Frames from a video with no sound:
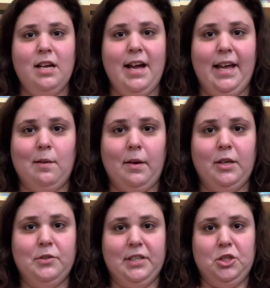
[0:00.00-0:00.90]
and I'm not
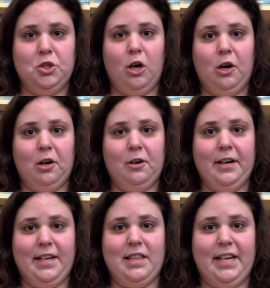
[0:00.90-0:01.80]
using a jar or
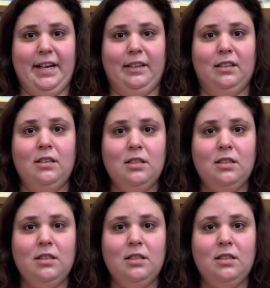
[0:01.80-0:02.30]
anything.